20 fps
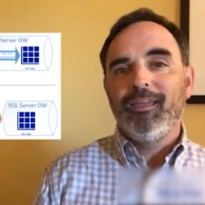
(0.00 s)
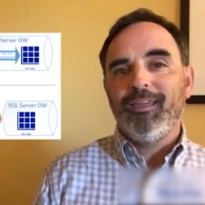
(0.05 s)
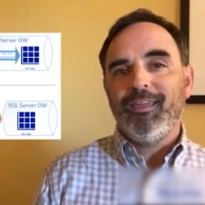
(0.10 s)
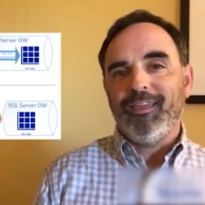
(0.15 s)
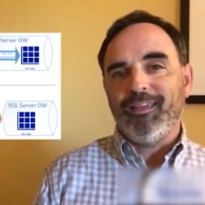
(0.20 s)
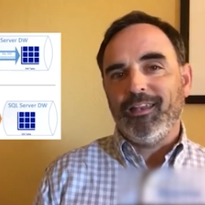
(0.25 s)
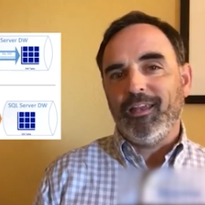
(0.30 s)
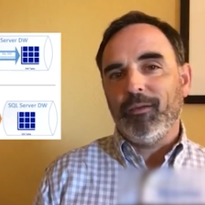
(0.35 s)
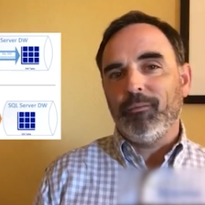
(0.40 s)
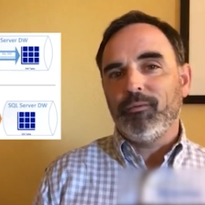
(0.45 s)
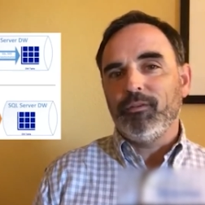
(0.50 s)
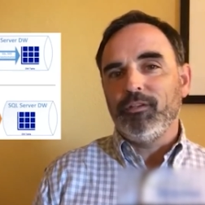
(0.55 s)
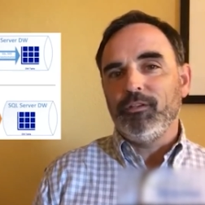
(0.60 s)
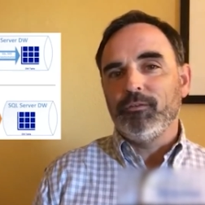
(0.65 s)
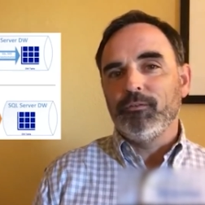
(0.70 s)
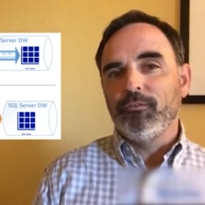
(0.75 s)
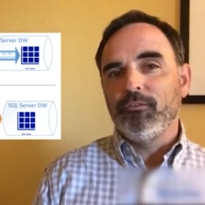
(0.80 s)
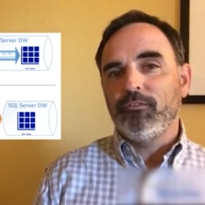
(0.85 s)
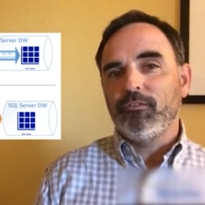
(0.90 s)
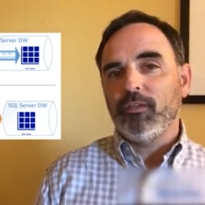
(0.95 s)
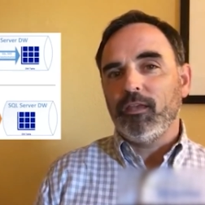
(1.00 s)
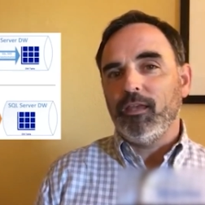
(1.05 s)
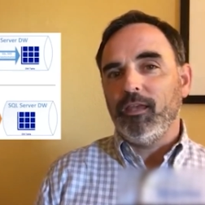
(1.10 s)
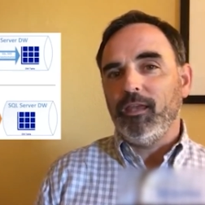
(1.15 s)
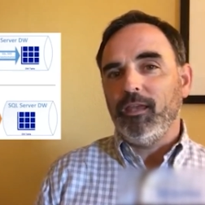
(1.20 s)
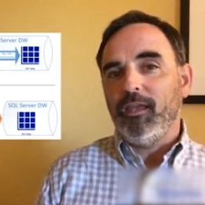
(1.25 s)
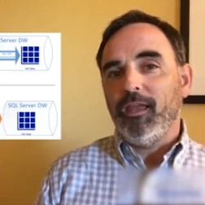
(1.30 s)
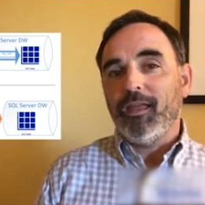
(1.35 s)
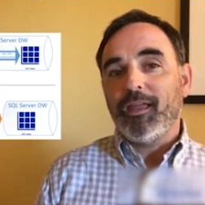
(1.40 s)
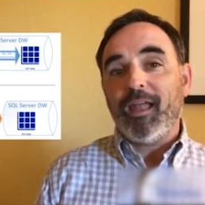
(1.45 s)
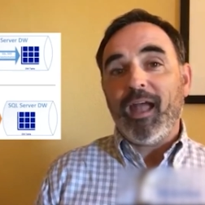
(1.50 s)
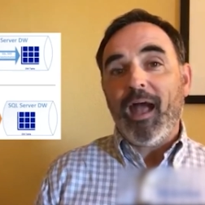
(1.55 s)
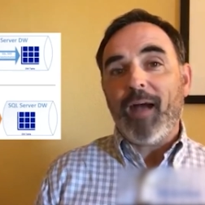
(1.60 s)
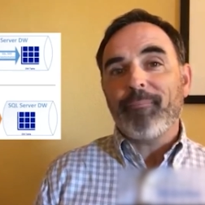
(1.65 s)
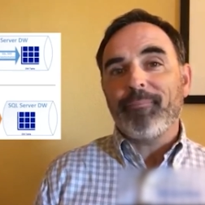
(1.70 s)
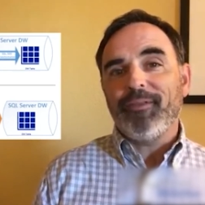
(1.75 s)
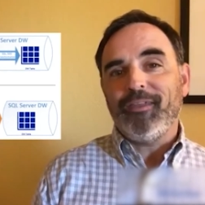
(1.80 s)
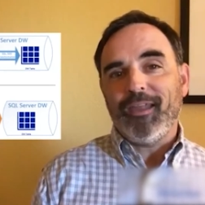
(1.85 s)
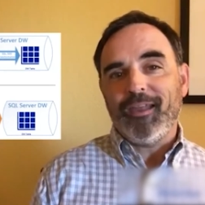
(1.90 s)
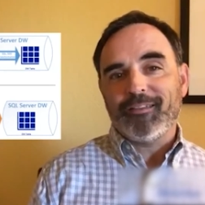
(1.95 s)
and I would use a
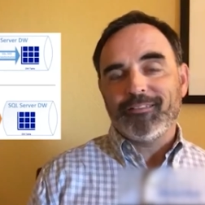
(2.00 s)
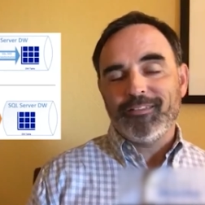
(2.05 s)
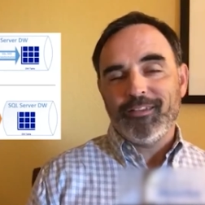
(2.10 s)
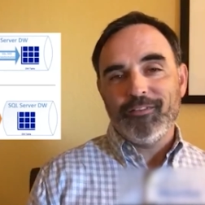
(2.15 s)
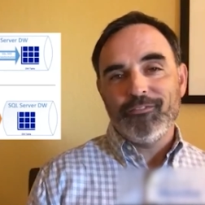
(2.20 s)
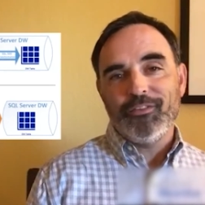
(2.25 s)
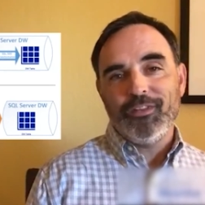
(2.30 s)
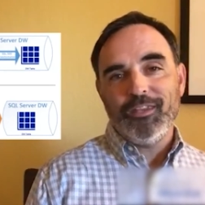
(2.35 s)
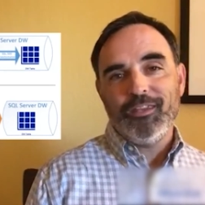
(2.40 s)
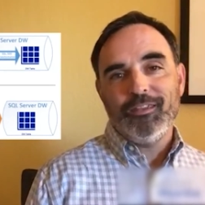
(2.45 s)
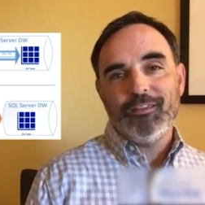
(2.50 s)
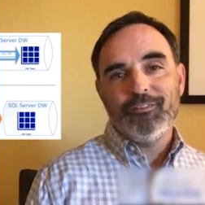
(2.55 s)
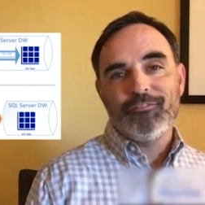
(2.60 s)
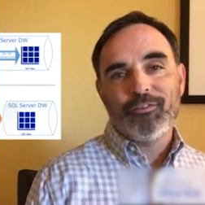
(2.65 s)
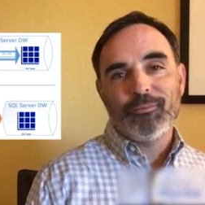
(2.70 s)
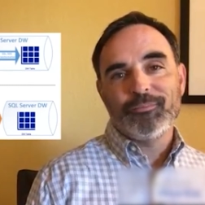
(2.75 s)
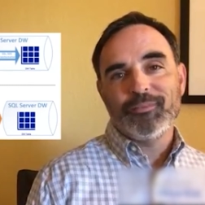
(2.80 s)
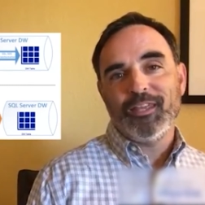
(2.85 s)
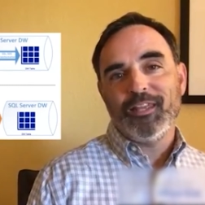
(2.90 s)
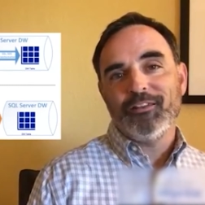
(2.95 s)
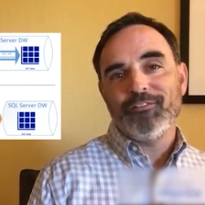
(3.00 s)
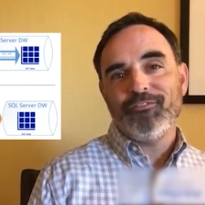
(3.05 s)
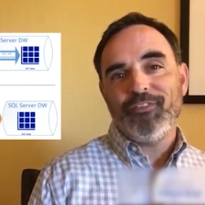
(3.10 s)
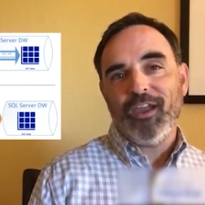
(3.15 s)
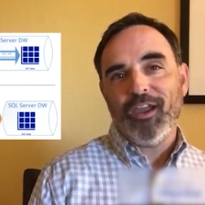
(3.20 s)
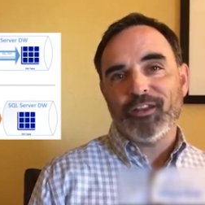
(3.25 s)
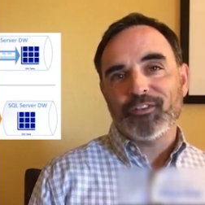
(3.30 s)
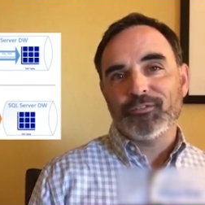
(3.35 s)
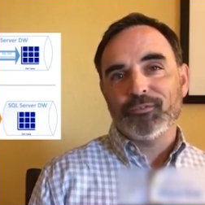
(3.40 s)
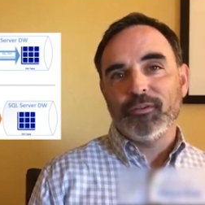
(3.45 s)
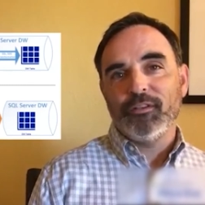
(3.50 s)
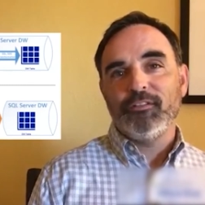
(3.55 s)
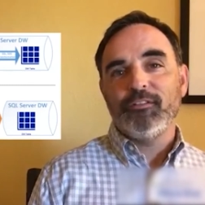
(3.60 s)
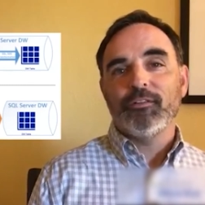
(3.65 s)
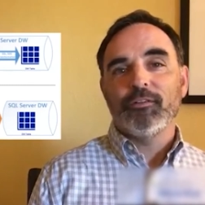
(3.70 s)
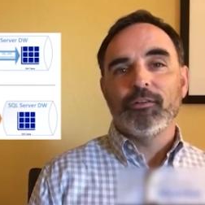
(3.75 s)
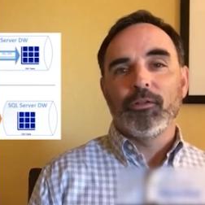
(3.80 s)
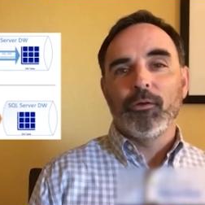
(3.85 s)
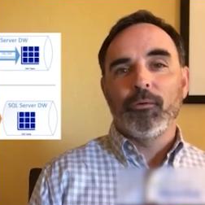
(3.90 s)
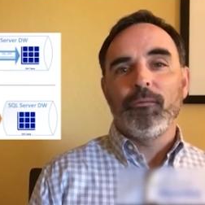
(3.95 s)
copy activity from Data Factory to
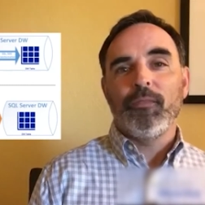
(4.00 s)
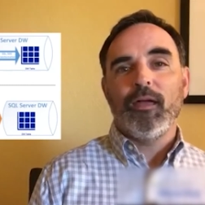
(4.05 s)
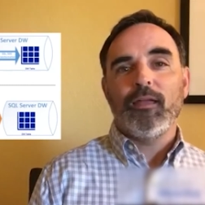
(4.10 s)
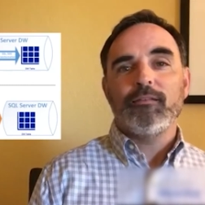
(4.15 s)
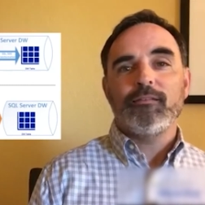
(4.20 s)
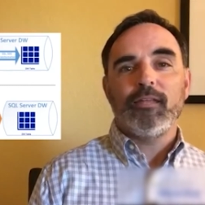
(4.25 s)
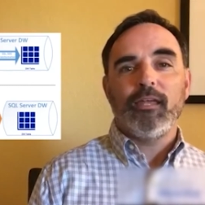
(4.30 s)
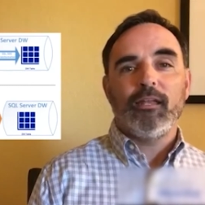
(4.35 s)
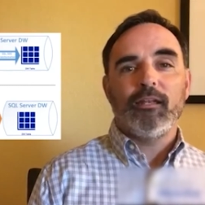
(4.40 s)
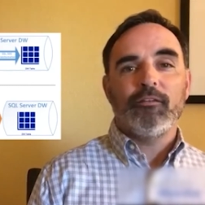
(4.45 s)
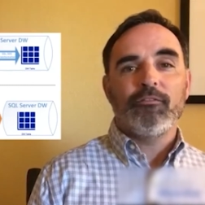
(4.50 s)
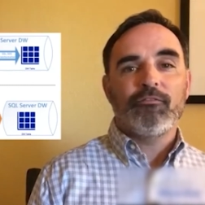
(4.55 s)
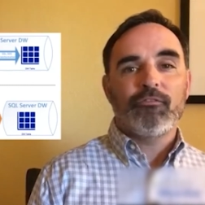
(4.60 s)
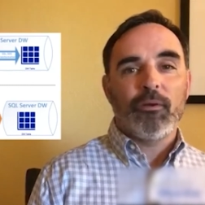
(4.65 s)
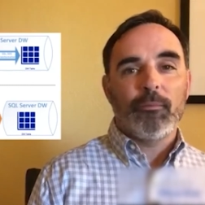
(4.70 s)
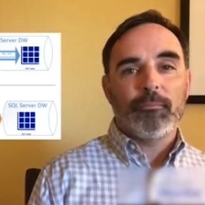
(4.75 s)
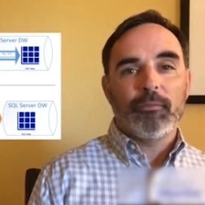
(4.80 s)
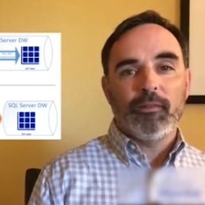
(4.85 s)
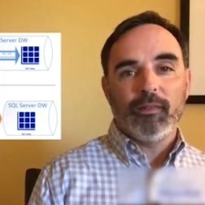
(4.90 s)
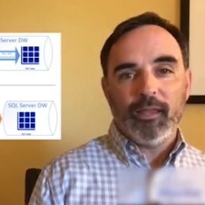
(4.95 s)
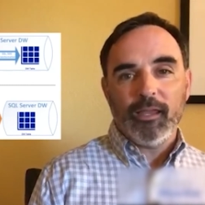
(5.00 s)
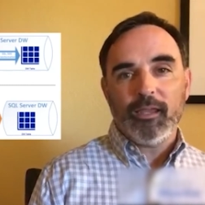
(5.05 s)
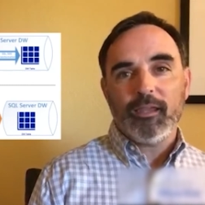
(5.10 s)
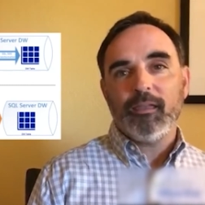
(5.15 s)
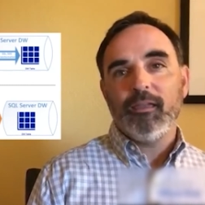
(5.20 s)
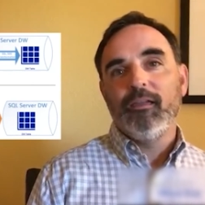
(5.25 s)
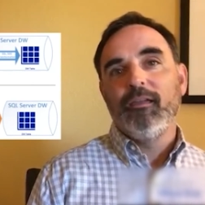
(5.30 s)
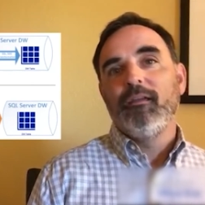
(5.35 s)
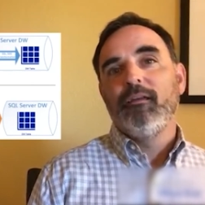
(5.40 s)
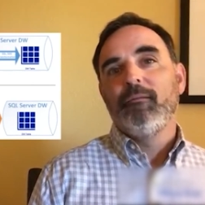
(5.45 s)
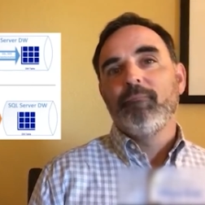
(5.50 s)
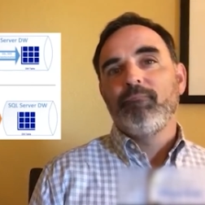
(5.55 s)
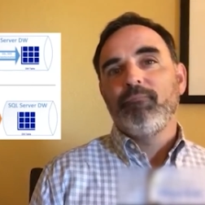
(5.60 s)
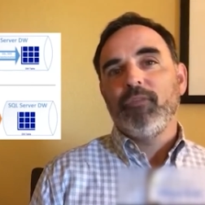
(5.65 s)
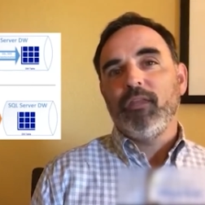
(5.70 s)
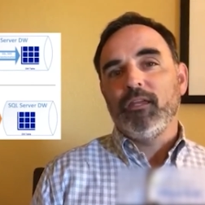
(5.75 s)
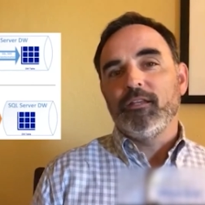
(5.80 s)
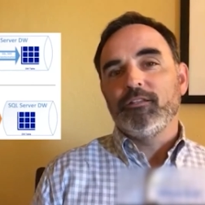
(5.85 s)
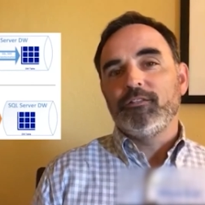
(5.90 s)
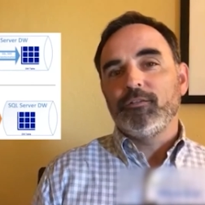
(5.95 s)
load that data from the lake
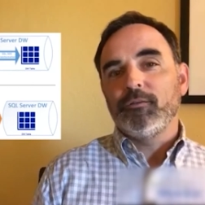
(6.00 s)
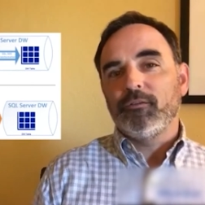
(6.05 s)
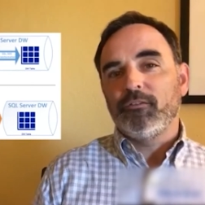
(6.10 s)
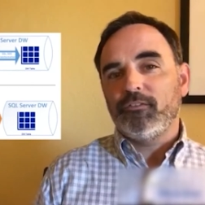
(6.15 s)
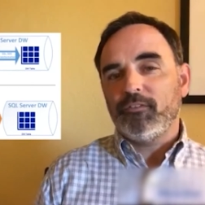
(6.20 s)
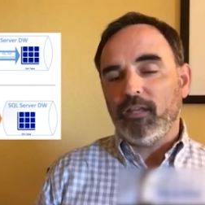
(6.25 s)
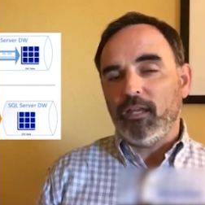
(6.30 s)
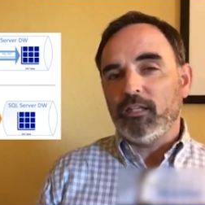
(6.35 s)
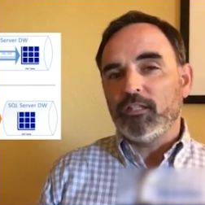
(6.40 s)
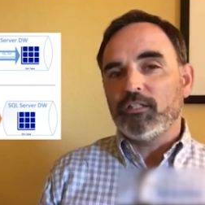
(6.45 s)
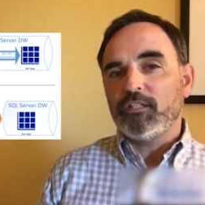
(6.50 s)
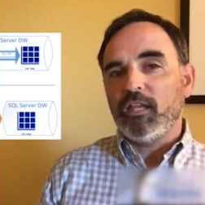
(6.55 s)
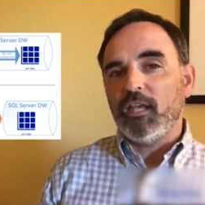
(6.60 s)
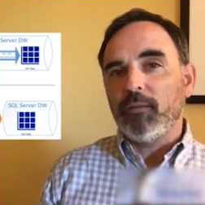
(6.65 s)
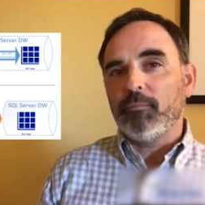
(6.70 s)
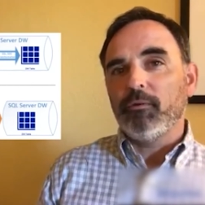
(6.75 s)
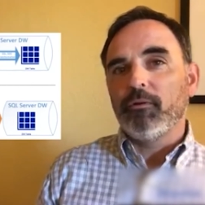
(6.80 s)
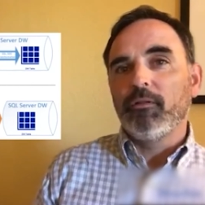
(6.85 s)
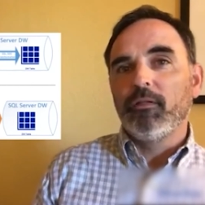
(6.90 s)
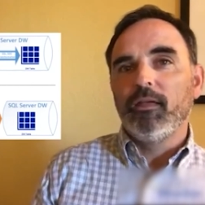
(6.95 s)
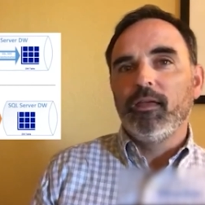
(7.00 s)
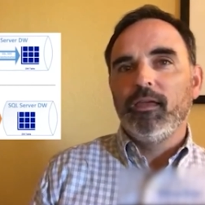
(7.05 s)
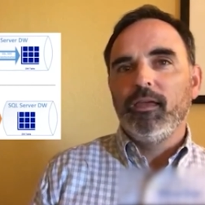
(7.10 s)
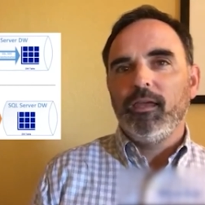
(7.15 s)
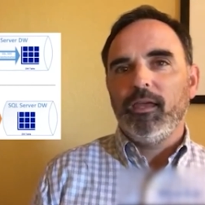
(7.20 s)
into a stage table,